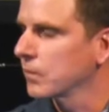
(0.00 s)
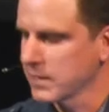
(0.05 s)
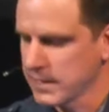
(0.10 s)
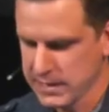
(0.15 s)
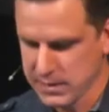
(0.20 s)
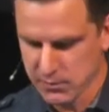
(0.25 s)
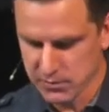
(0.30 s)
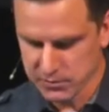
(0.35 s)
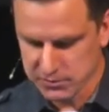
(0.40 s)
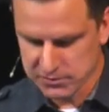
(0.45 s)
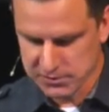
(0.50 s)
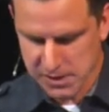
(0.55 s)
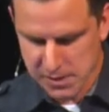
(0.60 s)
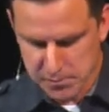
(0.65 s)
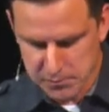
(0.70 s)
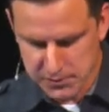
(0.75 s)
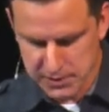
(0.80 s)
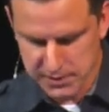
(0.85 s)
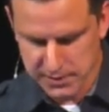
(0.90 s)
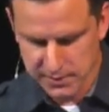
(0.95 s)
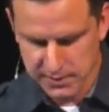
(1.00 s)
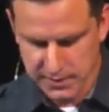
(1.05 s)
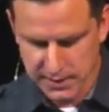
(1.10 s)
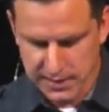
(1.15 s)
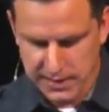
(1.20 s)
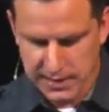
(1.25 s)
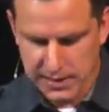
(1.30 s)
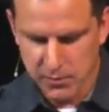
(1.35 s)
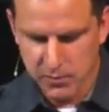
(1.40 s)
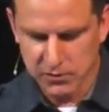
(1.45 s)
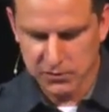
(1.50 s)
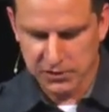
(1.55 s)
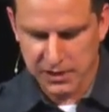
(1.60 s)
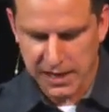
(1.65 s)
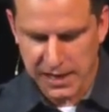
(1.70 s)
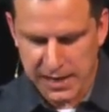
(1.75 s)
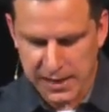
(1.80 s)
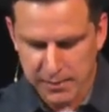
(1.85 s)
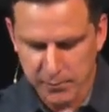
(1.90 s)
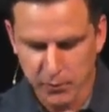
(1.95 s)
when he was tempted, he was
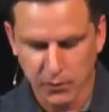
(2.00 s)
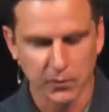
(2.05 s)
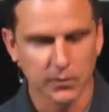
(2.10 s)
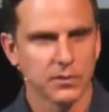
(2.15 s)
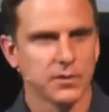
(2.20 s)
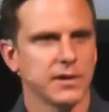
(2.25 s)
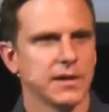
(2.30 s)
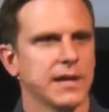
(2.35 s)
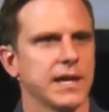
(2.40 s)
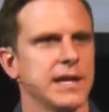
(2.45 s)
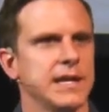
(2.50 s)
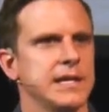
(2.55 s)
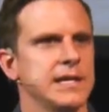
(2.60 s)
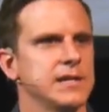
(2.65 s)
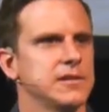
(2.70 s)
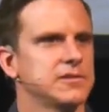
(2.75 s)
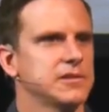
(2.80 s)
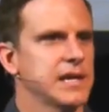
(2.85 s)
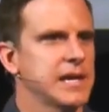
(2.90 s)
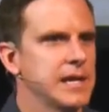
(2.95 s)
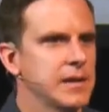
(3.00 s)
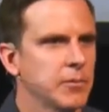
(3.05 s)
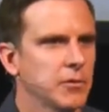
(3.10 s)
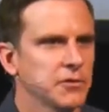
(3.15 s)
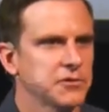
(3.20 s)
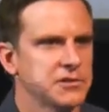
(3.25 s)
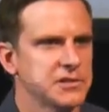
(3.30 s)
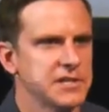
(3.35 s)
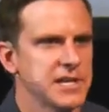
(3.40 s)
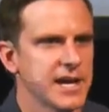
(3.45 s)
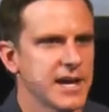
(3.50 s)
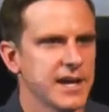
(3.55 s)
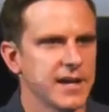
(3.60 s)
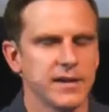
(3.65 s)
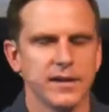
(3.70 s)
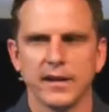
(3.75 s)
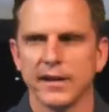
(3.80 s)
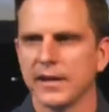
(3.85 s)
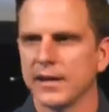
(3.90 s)
able, and he is able today.